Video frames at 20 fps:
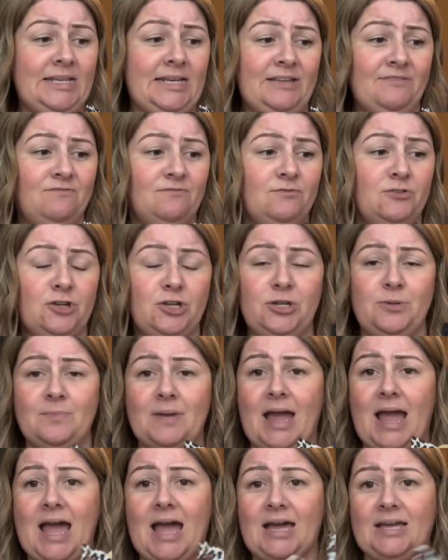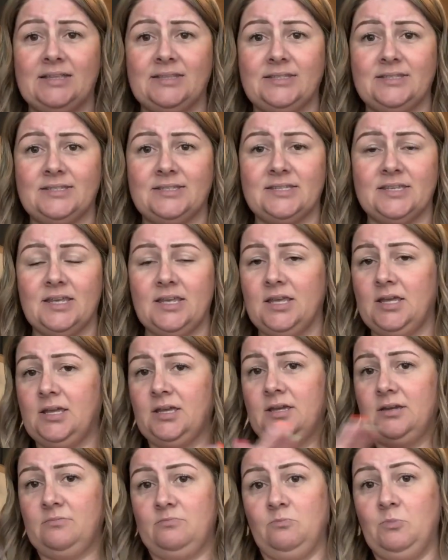living room, and
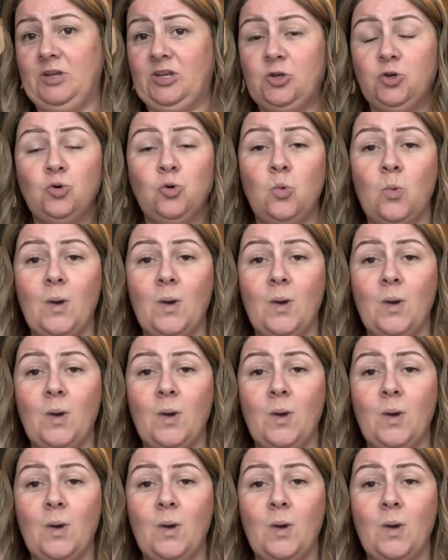we can all